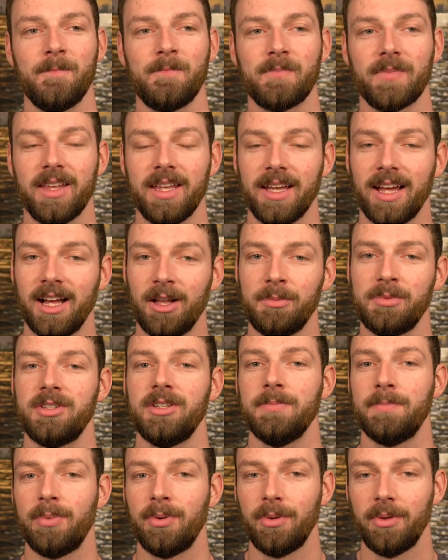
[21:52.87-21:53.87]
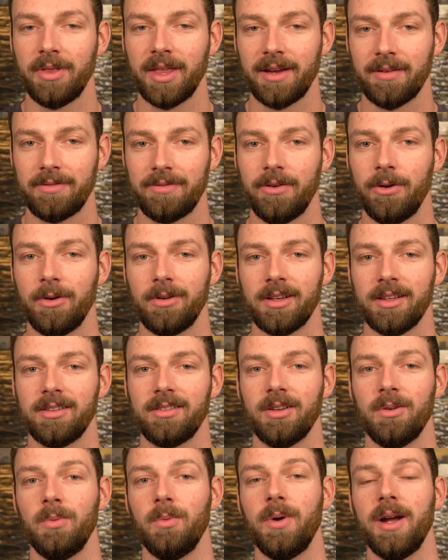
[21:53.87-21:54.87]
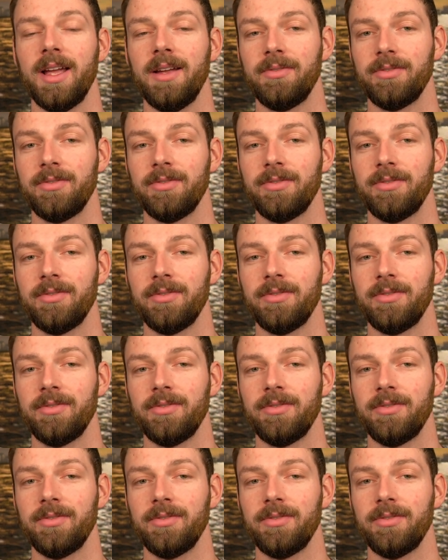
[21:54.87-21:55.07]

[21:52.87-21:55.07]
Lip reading: it helps you pull that focus away